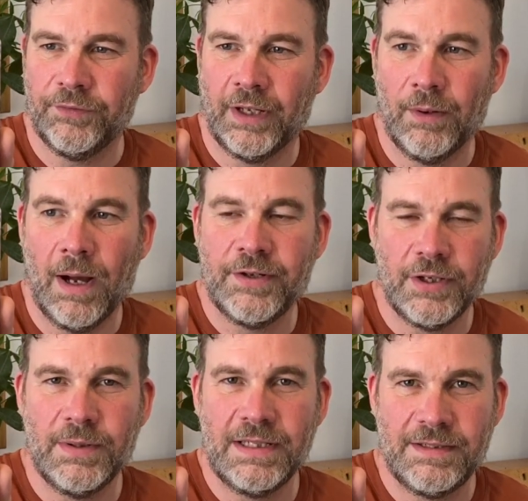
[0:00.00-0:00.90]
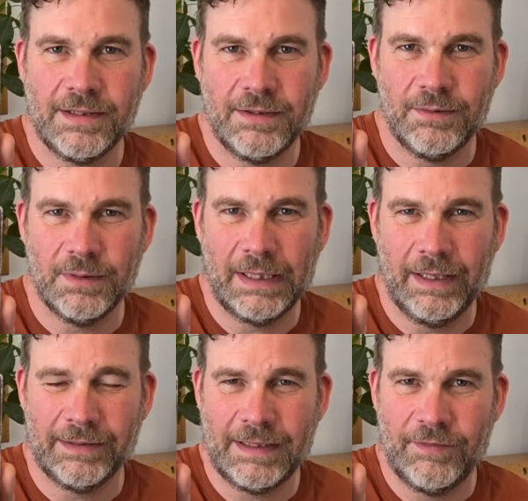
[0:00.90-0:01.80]
So I do need to
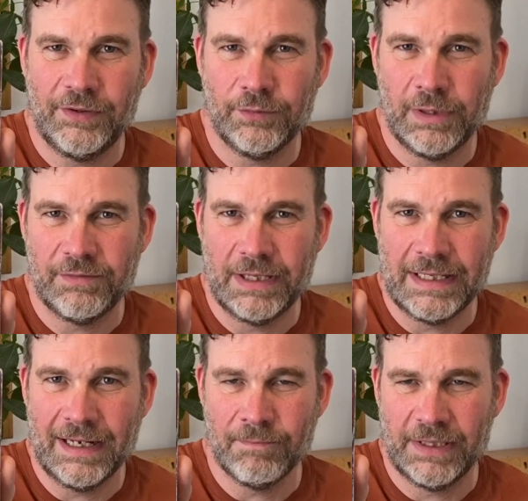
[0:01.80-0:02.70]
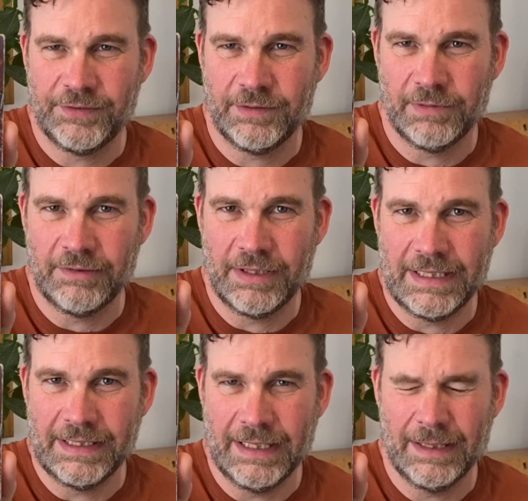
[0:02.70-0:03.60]
give this a reread. I haven't managed to reread
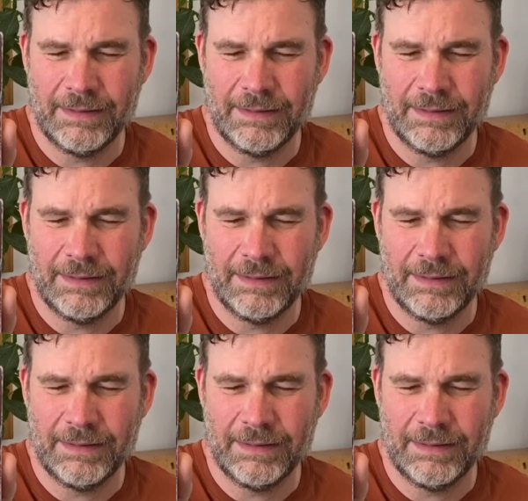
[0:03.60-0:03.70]
it yet.